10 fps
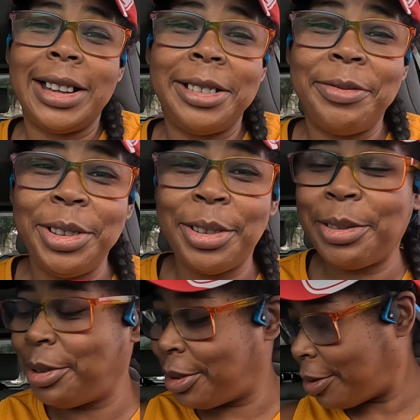And if you
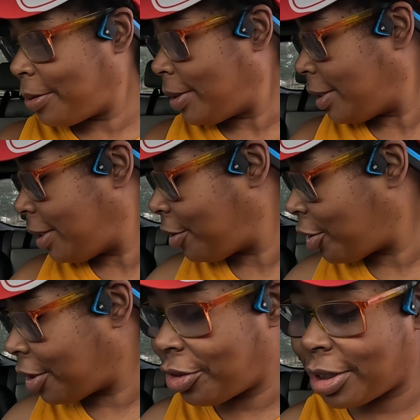know, you know, I need to
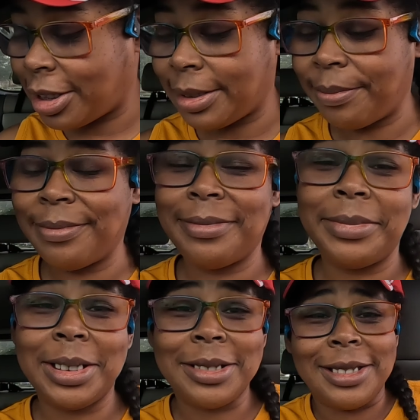change that
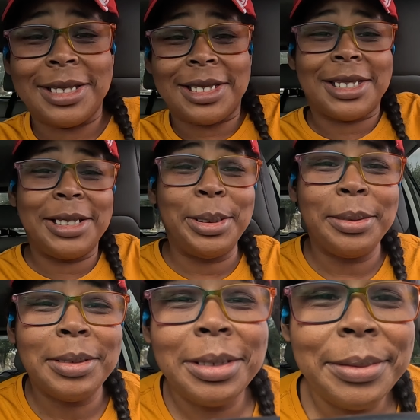because,
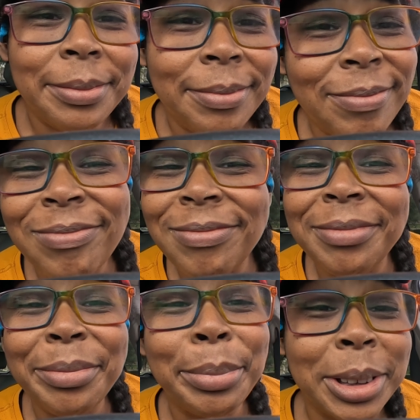
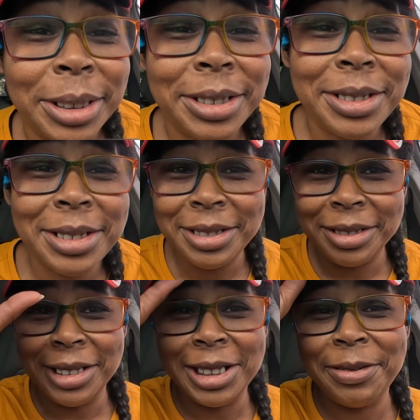
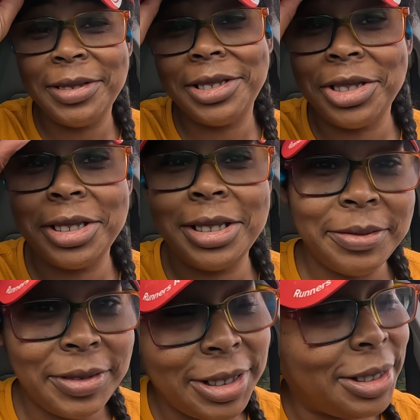because life is just
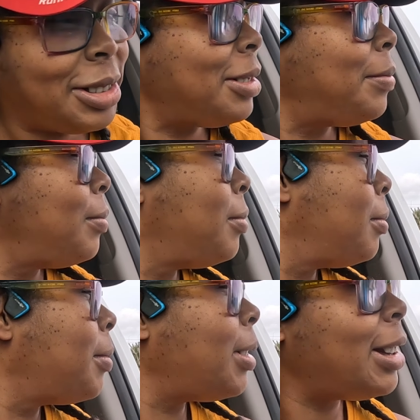different.
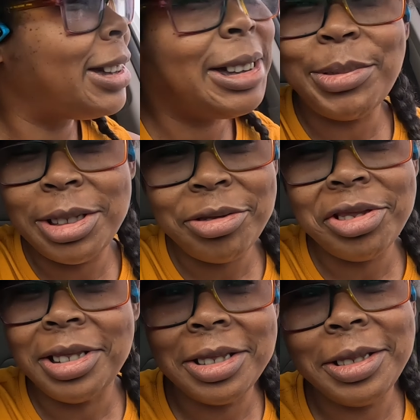I am still
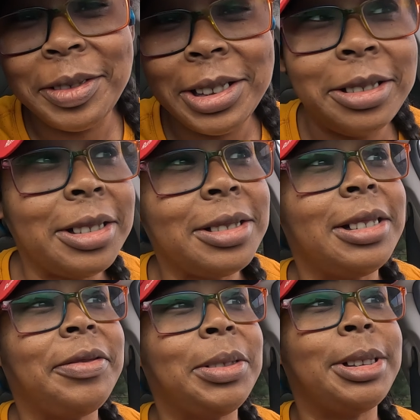trying to live the
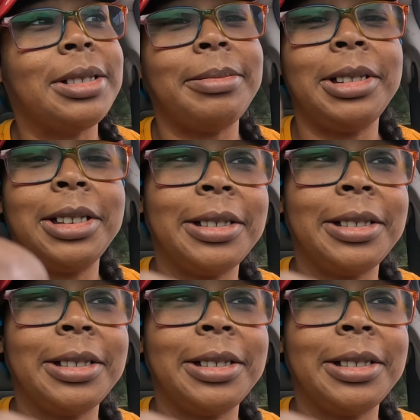healthiest life I possibly